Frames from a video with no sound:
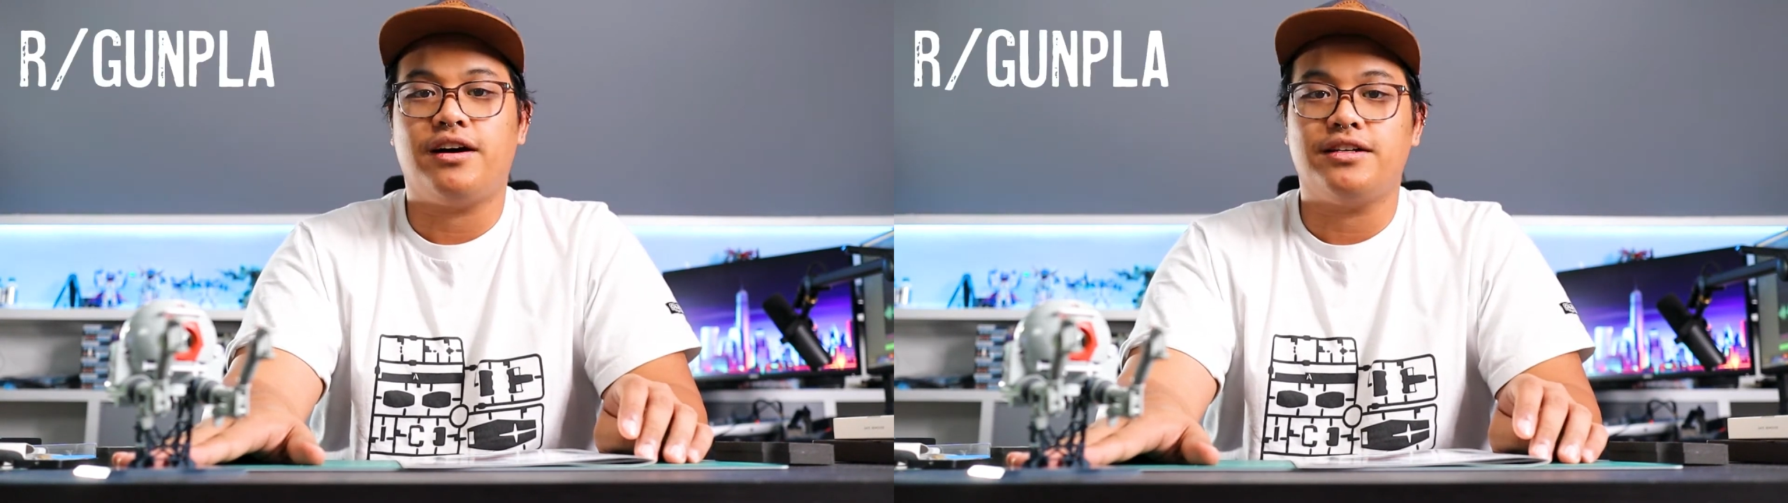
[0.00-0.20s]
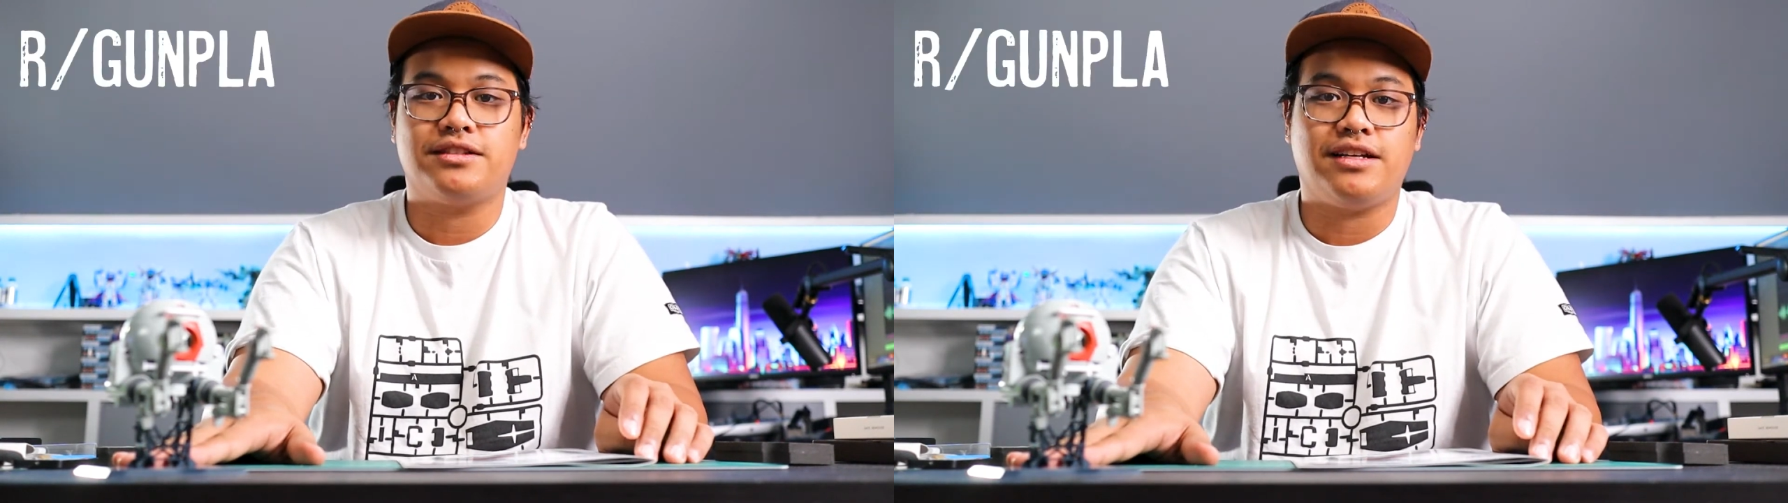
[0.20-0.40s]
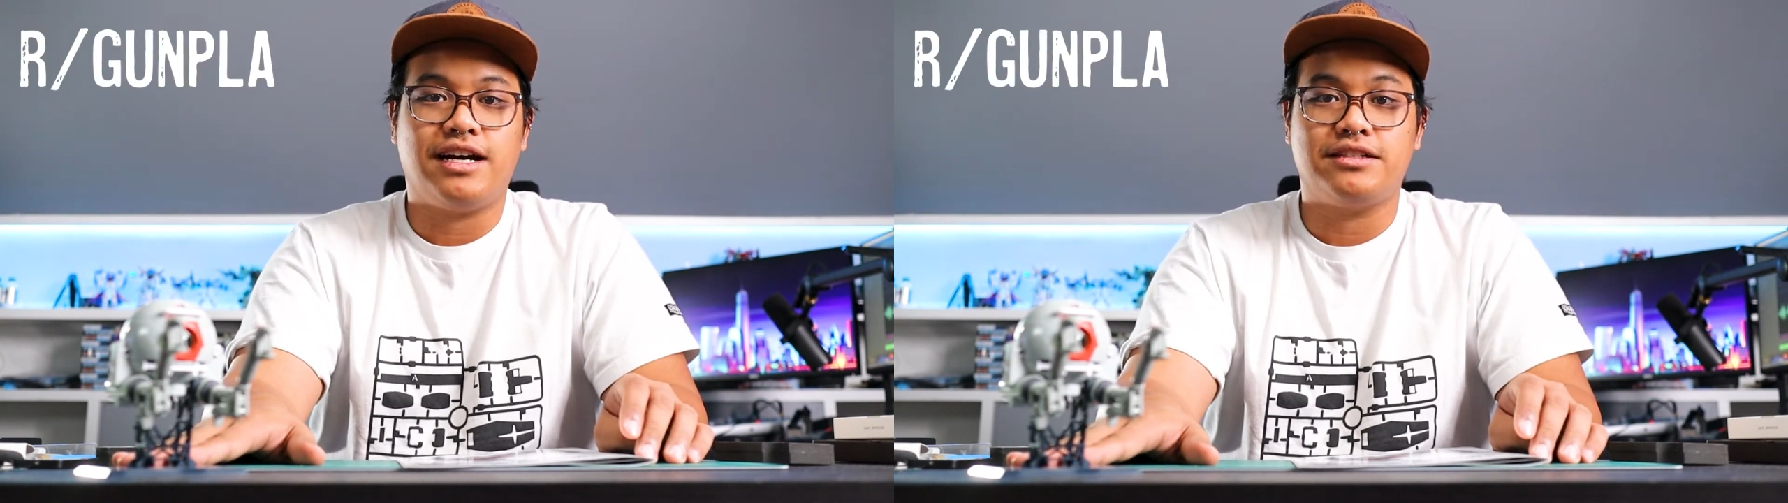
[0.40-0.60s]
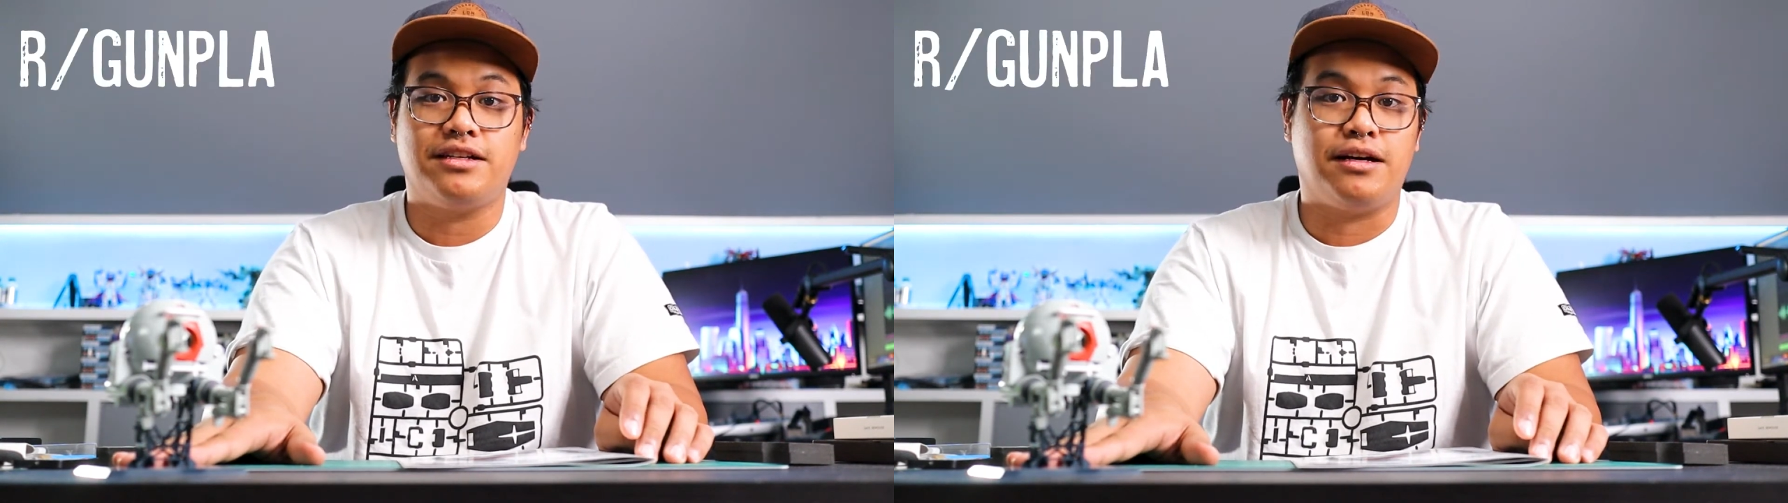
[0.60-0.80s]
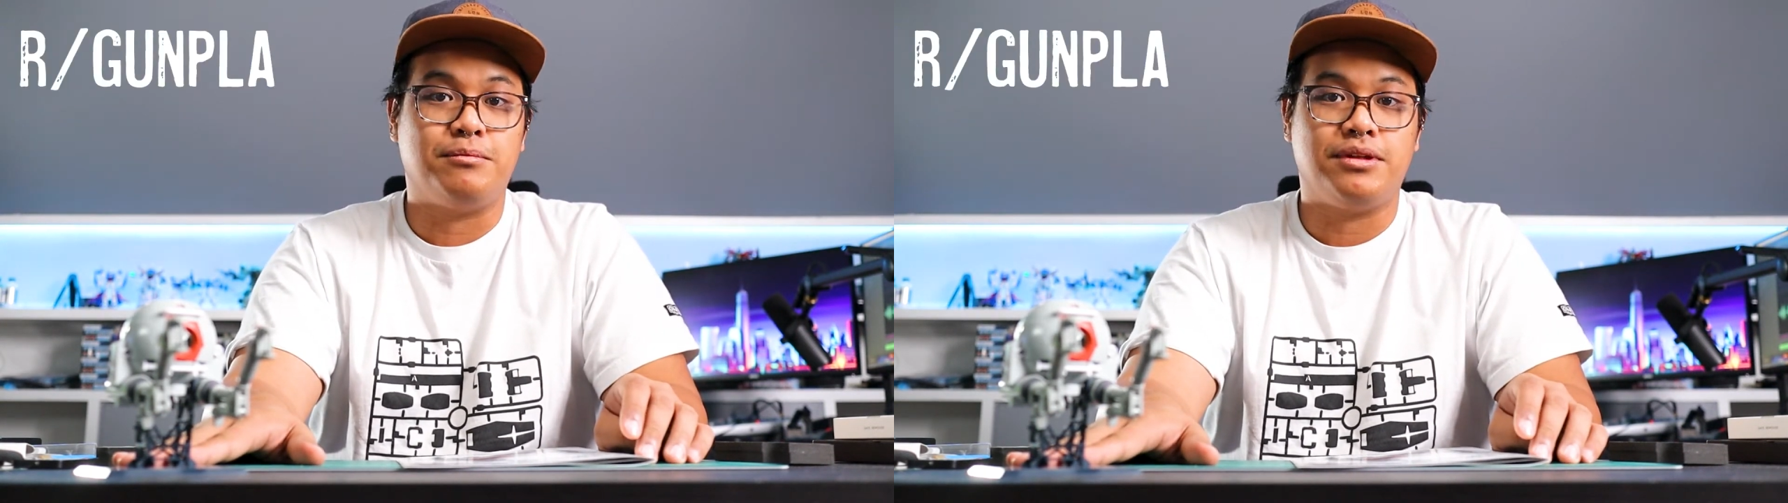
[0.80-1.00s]

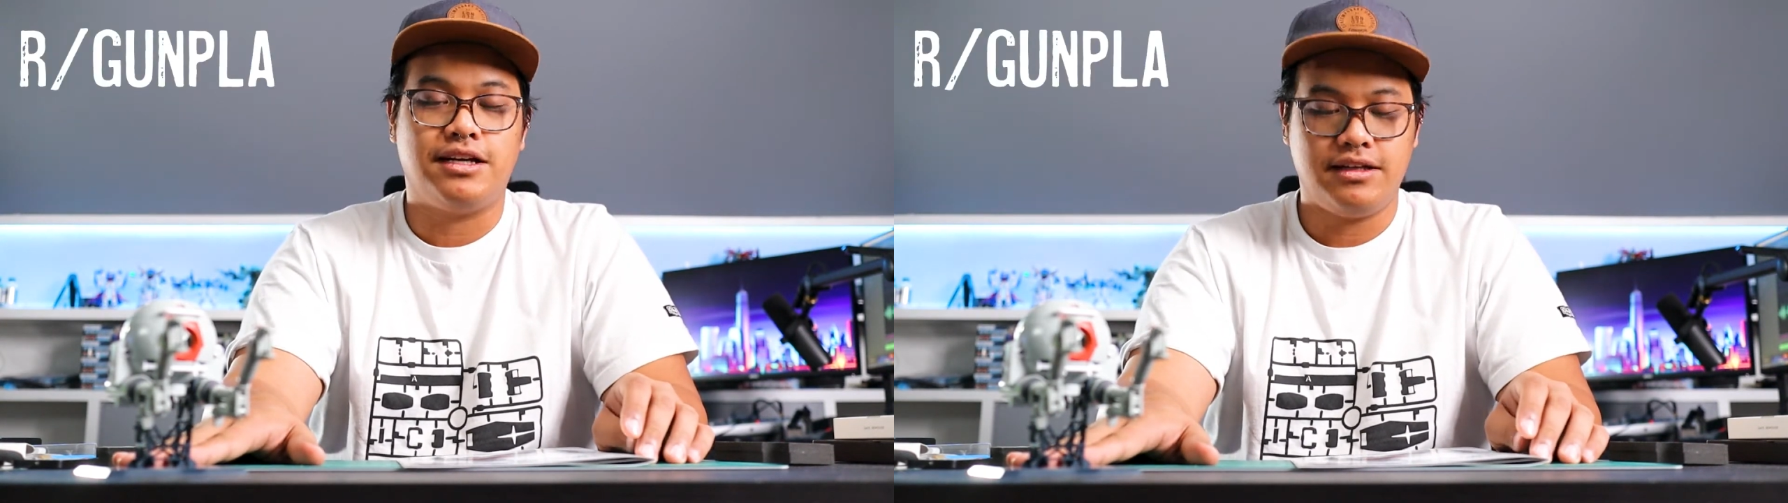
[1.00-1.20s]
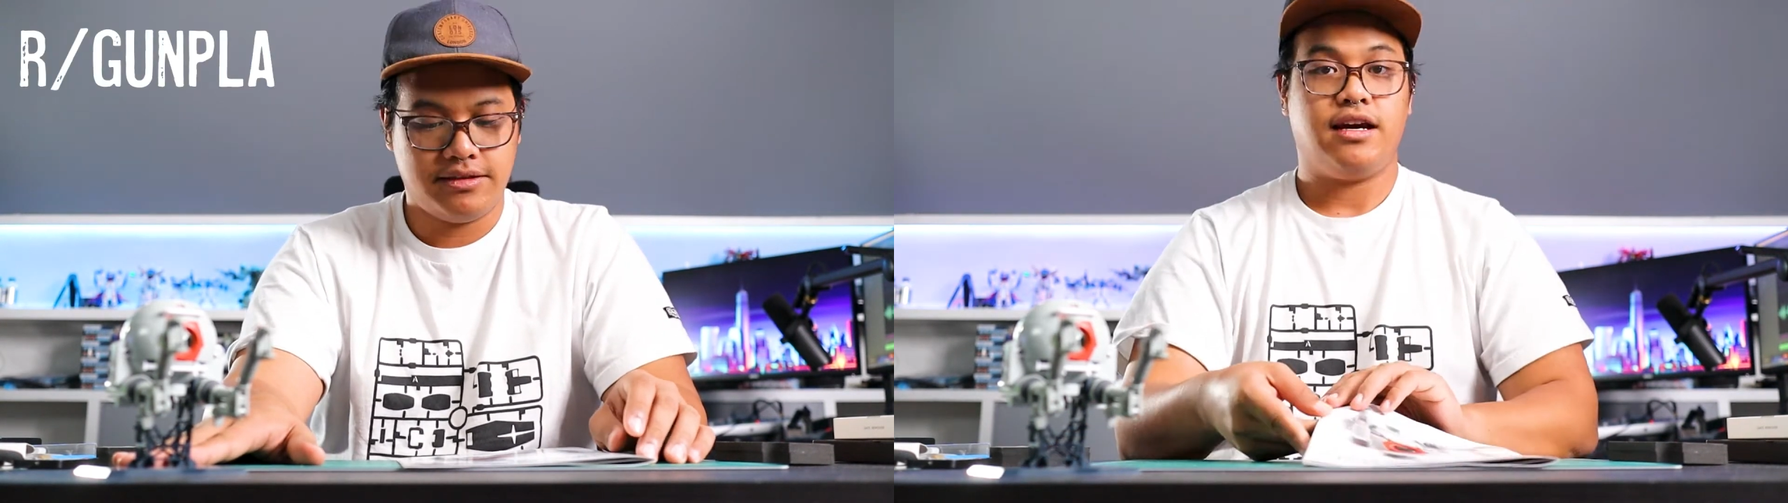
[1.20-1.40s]
r/Gunpla.